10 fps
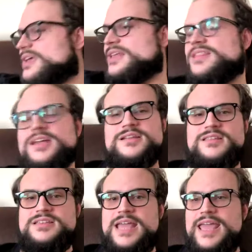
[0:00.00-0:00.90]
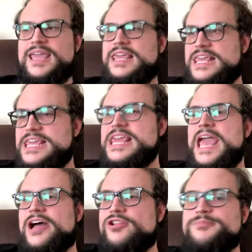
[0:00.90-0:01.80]
at the end of the day, he
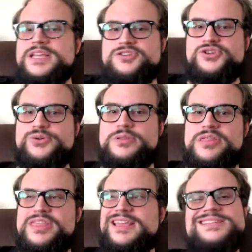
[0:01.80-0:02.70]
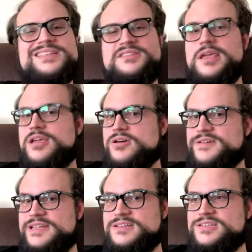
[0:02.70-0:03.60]
helped me do the things that they
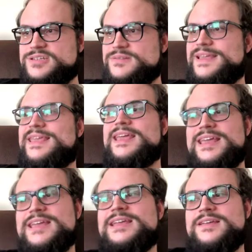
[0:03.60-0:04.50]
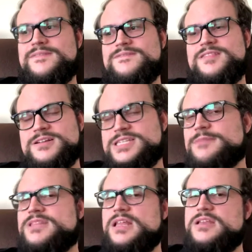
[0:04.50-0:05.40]
couldn't. So, like, there's
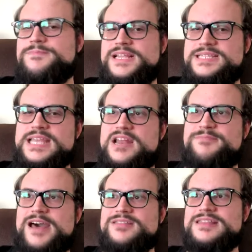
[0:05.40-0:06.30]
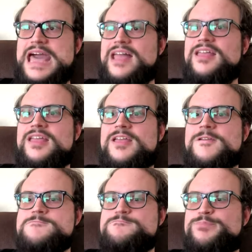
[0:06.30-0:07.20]
something to be said about that.
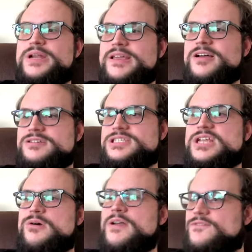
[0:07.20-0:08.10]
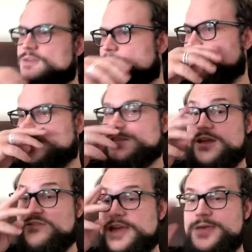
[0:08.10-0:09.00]
But I also have grown to
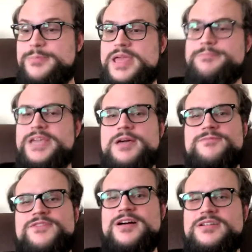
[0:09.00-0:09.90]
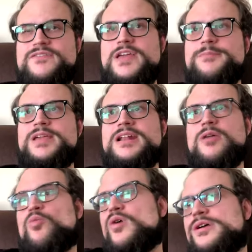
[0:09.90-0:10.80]
love him and become fond of him. And I
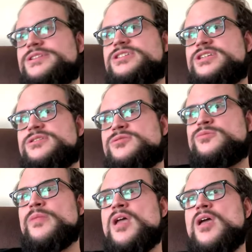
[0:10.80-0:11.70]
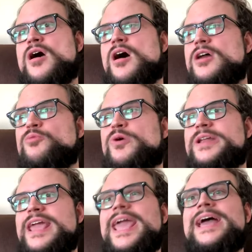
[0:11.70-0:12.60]
want to, on
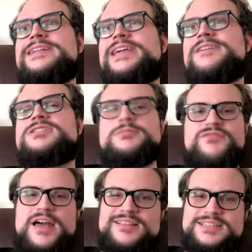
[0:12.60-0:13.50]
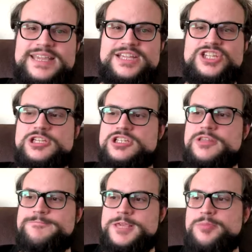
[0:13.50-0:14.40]
one hand, give some validation to
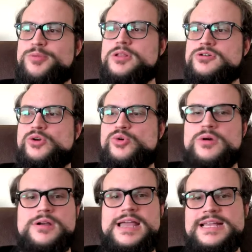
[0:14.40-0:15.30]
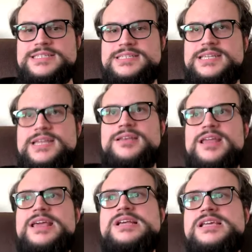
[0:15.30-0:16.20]
the people who are hesitant,
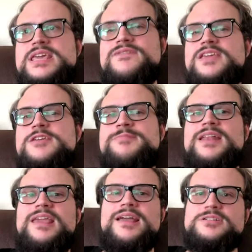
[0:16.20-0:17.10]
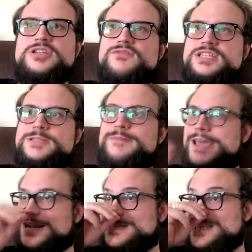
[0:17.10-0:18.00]
giving him any ounce of
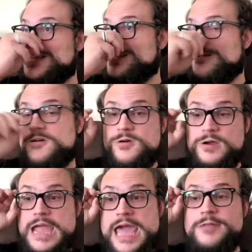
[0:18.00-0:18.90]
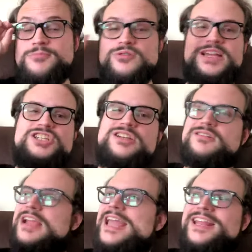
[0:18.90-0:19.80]
respect or admiration
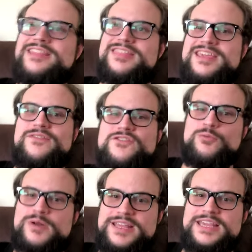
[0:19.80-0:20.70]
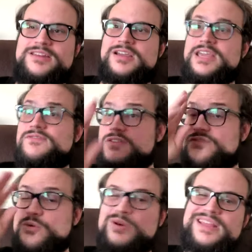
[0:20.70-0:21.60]
or anything for what he knows, even
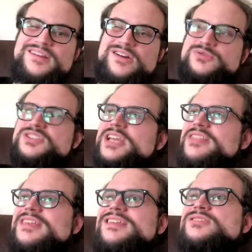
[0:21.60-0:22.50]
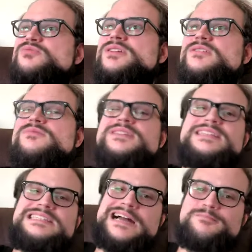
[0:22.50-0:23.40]
for what he knows, which I think is really, really
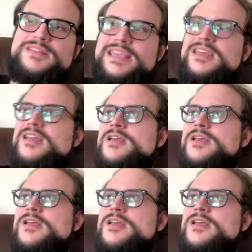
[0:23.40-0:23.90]
dumb. Like,